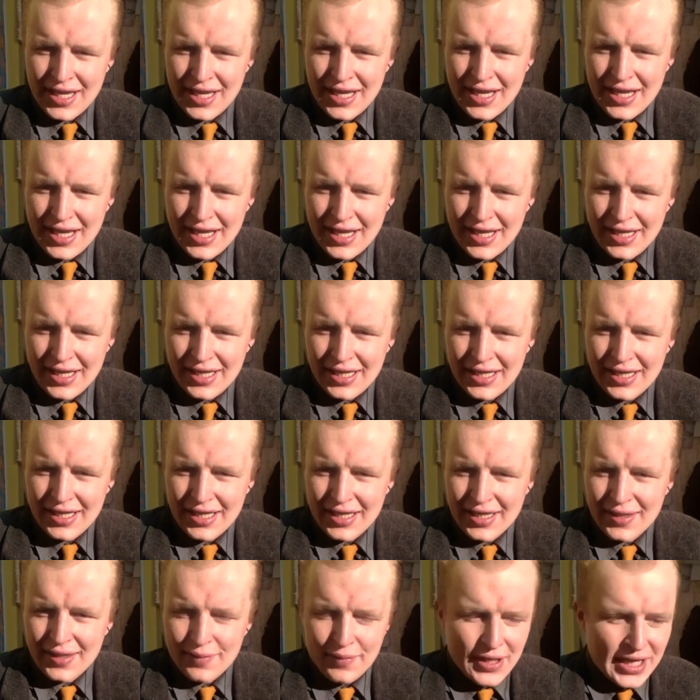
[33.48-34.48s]

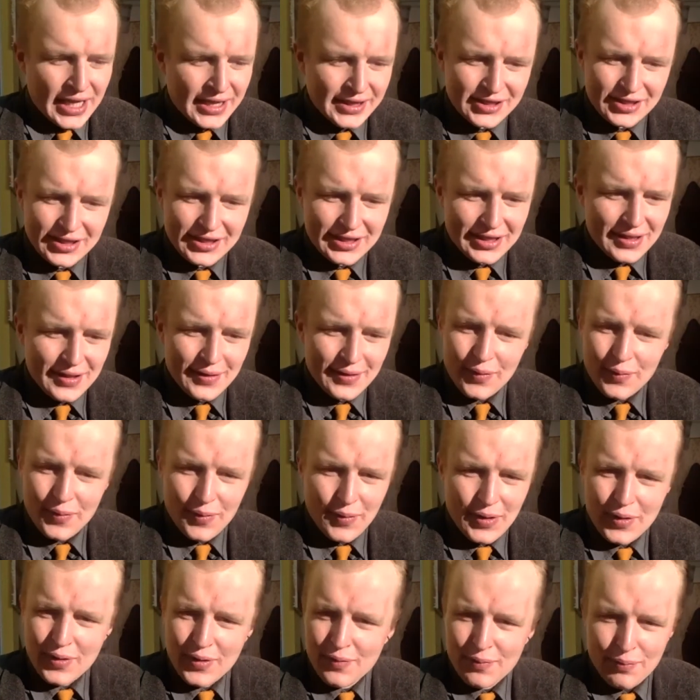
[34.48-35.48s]
That's
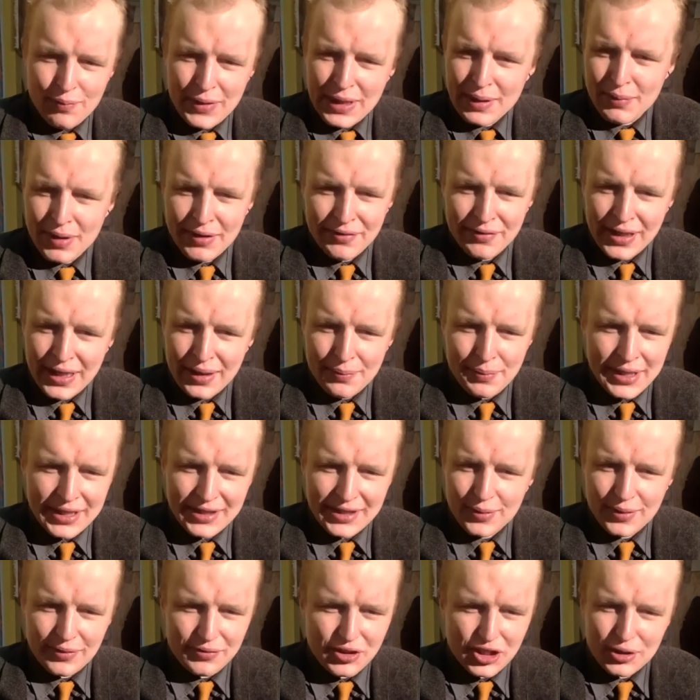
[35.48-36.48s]
me and my flatmates.
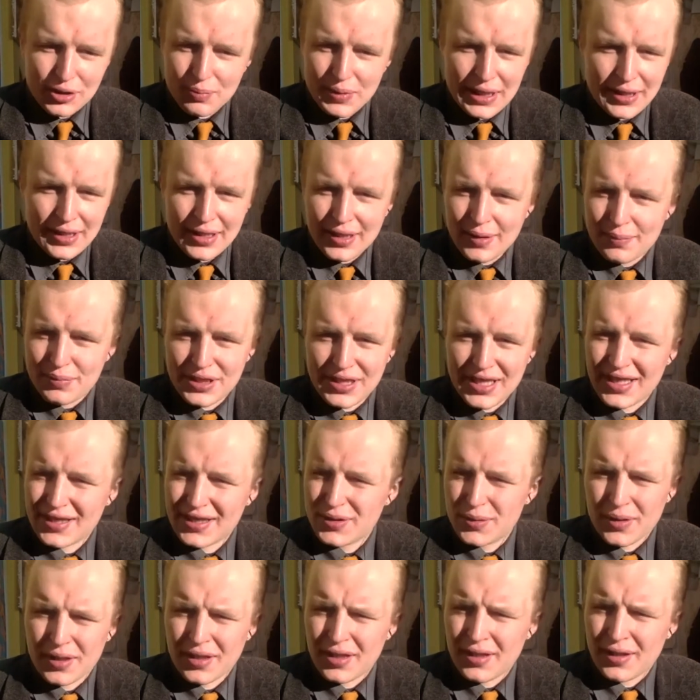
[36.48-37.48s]
We've just been obsessed
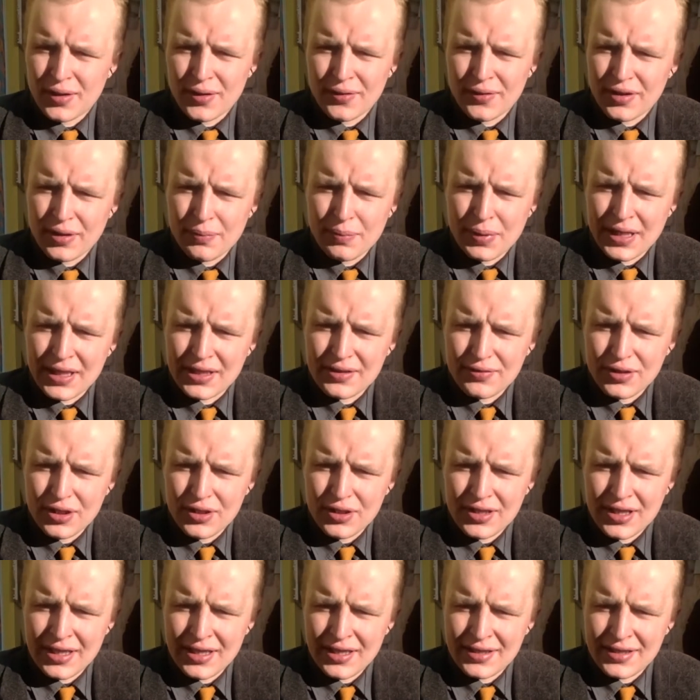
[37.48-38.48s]
with it over the past few
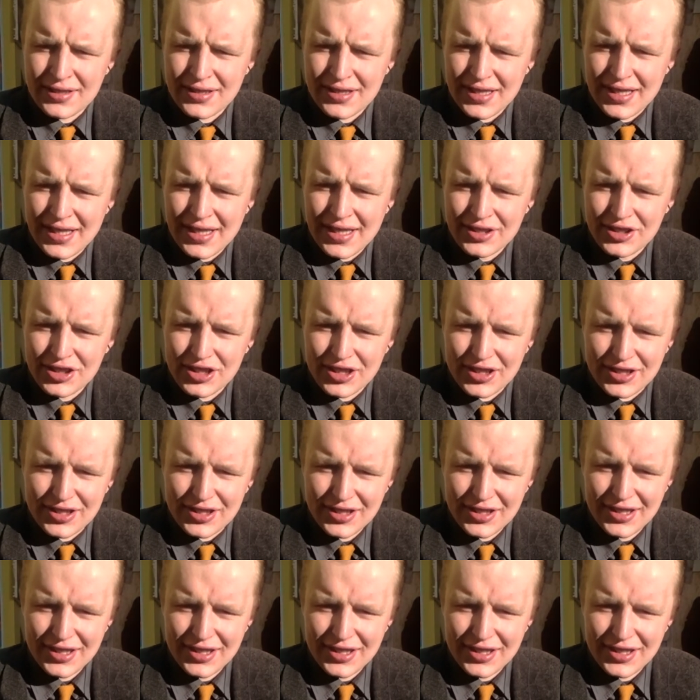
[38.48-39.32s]
days, and just